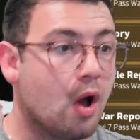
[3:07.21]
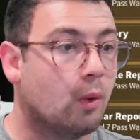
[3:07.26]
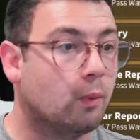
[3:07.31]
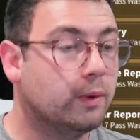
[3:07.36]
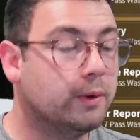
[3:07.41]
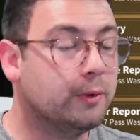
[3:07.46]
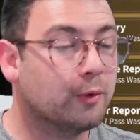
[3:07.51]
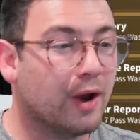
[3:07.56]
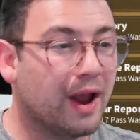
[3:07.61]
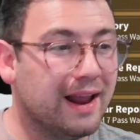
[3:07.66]

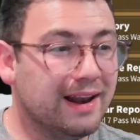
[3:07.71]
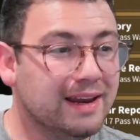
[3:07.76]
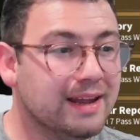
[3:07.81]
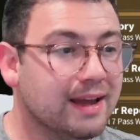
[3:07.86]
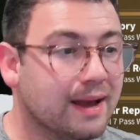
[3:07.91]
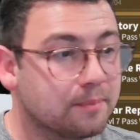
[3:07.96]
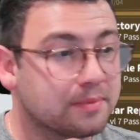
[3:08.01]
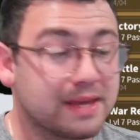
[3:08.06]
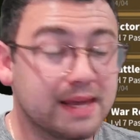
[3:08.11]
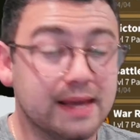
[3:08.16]
we were ending
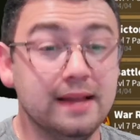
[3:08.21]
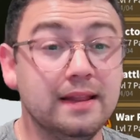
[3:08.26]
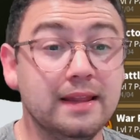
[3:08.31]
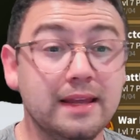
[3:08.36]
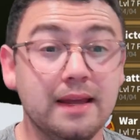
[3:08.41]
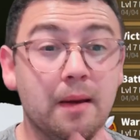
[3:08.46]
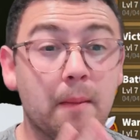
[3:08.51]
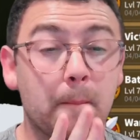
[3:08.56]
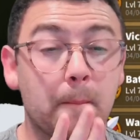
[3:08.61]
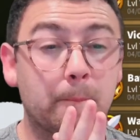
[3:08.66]
up
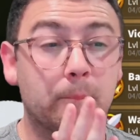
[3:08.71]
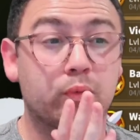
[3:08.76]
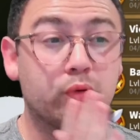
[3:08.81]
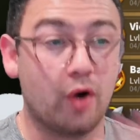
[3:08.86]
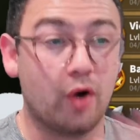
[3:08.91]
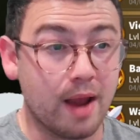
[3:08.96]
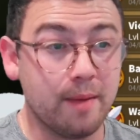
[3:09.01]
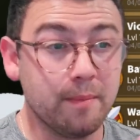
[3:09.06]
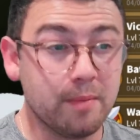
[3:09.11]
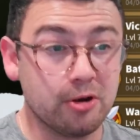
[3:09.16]
killing
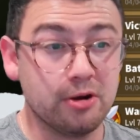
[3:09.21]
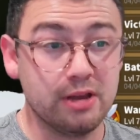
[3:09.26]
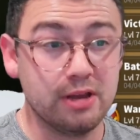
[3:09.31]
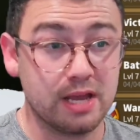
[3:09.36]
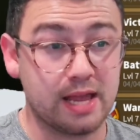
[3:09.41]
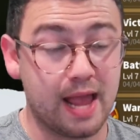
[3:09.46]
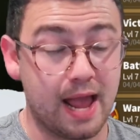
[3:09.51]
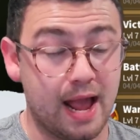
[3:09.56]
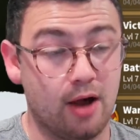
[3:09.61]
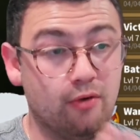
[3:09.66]
primary
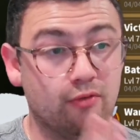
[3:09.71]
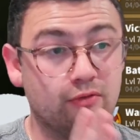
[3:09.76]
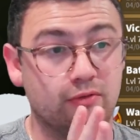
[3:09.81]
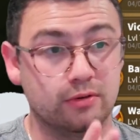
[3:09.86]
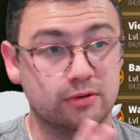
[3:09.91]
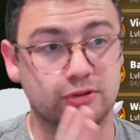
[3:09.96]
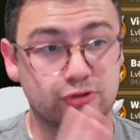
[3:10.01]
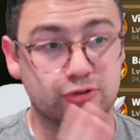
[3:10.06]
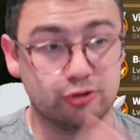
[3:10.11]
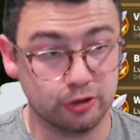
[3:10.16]
account
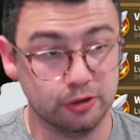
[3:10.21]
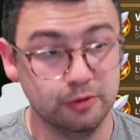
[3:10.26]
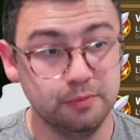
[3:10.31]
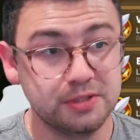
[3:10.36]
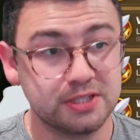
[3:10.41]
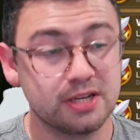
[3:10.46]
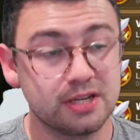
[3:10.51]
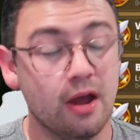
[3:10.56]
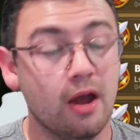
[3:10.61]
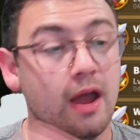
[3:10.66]

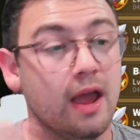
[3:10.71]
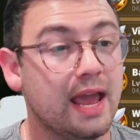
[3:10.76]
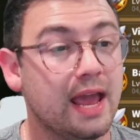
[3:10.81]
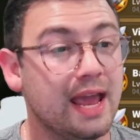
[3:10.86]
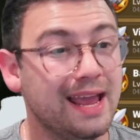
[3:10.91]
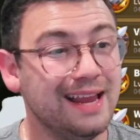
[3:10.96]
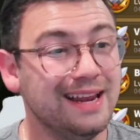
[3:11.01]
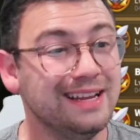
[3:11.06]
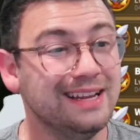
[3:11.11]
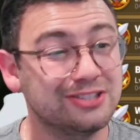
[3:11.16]
troops
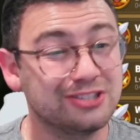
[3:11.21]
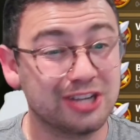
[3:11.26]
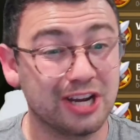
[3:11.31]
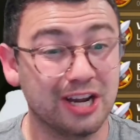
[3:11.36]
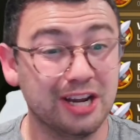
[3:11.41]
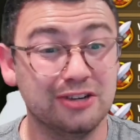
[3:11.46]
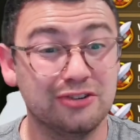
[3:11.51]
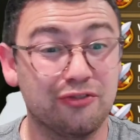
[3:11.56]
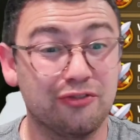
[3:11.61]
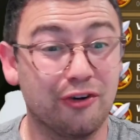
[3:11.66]
in
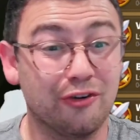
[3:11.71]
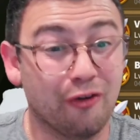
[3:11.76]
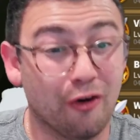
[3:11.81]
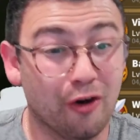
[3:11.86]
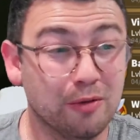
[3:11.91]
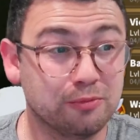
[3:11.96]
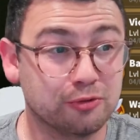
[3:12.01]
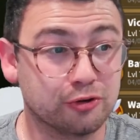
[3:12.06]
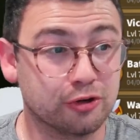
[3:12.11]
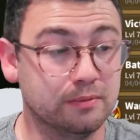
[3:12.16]
exchange for
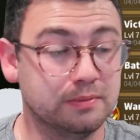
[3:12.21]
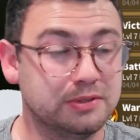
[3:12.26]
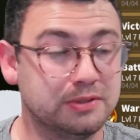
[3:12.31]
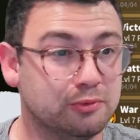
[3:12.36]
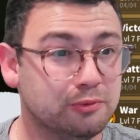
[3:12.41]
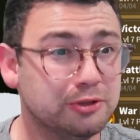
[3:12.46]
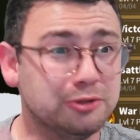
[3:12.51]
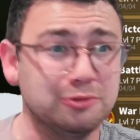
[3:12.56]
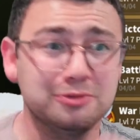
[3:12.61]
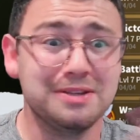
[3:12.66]
farm troops,
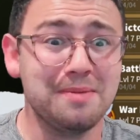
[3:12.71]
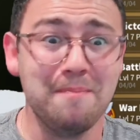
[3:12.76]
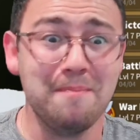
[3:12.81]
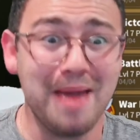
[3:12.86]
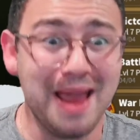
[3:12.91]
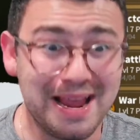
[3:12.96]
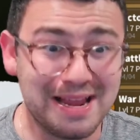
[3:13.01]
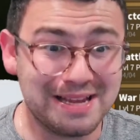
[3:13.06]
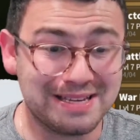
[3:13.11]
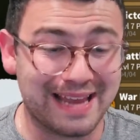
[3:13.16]
which was
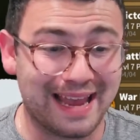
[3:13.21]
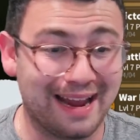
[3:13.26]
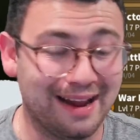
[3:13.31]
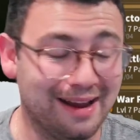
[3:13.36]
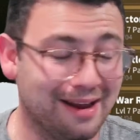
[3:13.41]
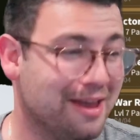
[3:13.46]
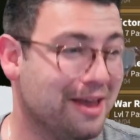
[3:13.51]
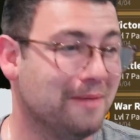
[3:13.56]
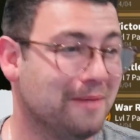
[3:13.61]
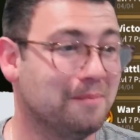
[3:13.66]
amazing
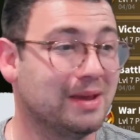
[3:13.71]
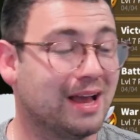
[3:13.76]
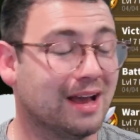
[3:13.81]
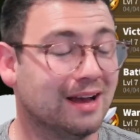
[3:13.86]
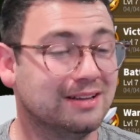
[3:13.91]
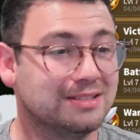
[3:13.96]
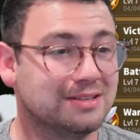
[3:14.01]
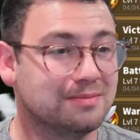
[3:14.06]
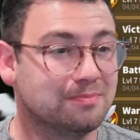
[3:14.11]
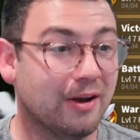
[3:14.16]

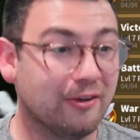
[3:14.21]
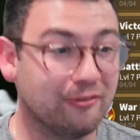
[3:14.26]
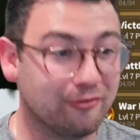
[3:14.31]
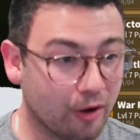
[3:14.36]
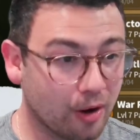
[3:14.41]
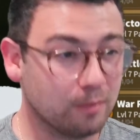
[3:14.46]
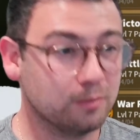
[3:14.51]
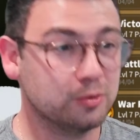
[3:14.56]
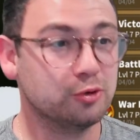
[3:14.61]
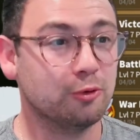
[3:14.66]
because my
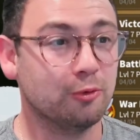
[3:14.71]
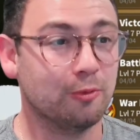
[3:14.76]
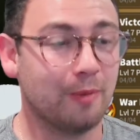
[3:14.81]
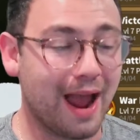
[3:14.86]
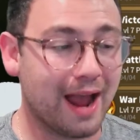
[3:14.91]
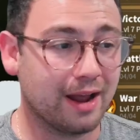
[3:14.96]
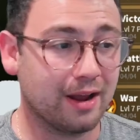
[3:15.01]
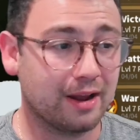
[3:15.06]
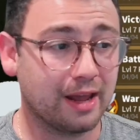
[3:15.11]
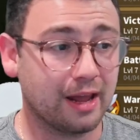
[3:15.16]
farms were
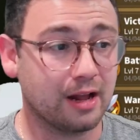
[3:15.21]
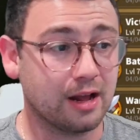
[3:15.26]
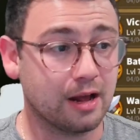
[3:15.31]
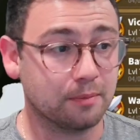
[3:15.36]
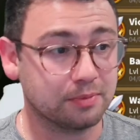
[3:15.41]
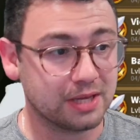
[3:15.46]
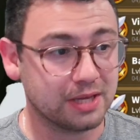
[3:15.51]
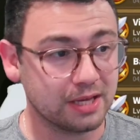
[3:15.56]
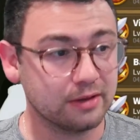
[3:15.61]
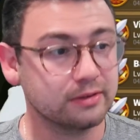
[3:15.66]
racking up
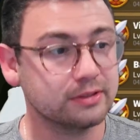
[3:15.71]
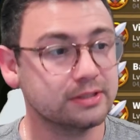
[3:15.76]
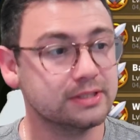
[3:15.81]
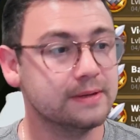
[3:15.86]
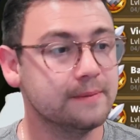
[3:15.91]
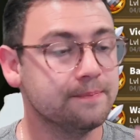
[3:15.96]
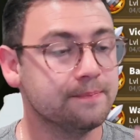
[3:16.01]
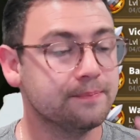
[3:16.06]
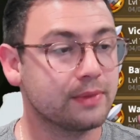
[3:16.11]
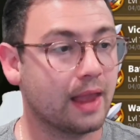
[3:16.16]
kills
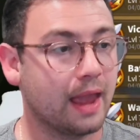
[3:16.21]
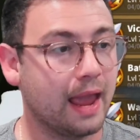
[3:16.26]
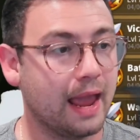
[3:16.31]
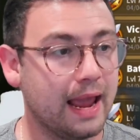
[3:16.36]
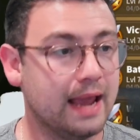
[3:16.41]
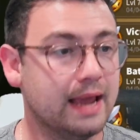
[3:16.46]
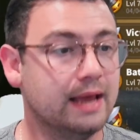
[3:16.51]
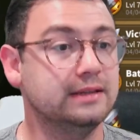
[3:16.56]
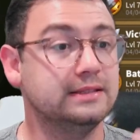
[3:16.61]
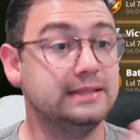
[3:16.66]

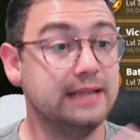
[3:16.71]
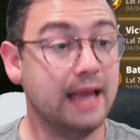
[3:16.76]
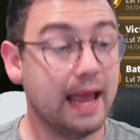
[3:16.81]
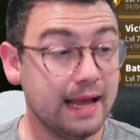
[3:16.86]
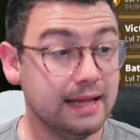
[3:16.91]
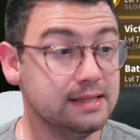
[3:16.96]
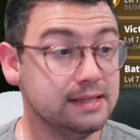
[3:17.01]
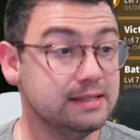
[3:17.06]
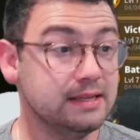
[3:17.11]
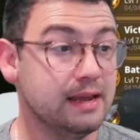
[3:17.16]
and
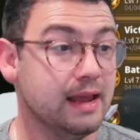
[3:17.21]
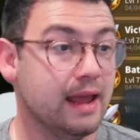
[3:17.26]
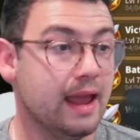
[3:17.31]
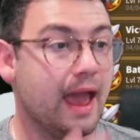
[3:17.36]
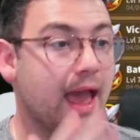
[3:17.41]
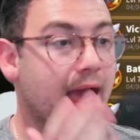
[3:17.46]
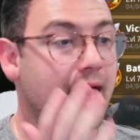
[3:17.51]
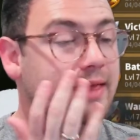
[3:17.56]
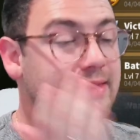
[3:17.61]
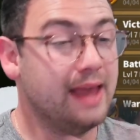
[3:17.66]
deads,
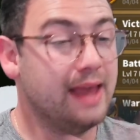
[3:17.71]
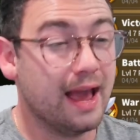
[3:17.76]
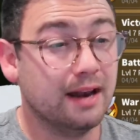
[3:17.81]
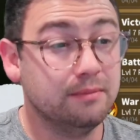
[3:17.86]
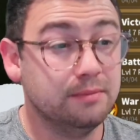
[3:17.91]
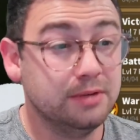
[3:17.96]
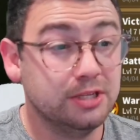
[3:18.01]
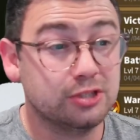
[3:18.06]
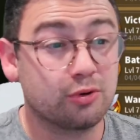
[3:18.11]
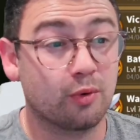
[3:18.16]
and the
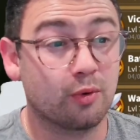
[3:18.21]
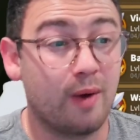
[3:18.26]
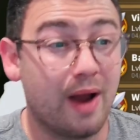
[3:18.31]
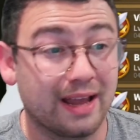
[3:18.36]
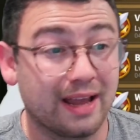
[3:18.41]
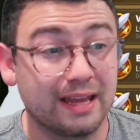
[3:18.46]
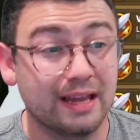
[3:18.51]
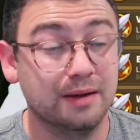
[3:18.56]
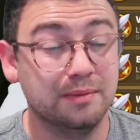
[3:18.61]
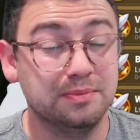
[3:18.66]
enemies were
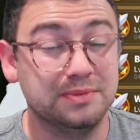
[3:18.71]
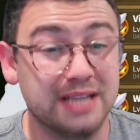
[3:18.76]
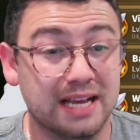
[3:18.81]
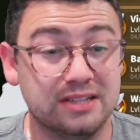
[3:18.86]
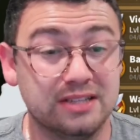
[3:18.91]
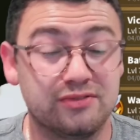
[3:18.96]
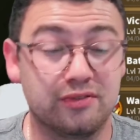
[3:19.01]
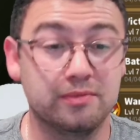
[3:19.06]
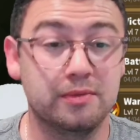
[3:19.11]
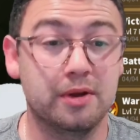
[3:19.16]
racking up
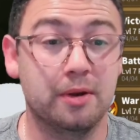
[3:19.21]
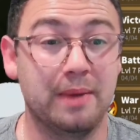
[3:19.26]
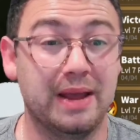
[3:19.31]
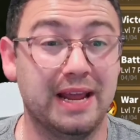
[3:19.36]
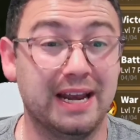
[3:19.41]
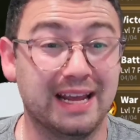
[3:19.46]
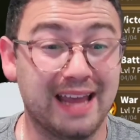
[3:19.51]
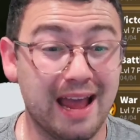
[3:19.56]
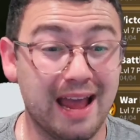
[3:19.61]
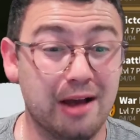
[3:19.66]
deads from their main
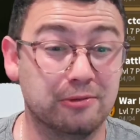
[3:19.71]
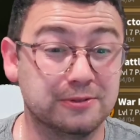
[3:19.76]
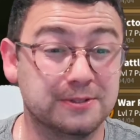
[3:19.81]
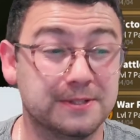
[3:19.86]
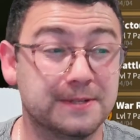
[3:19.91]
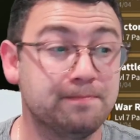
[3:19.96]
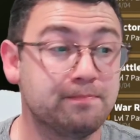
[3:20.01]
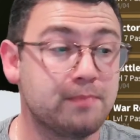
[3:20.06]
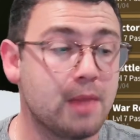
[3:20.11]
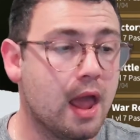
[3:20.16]
accounts.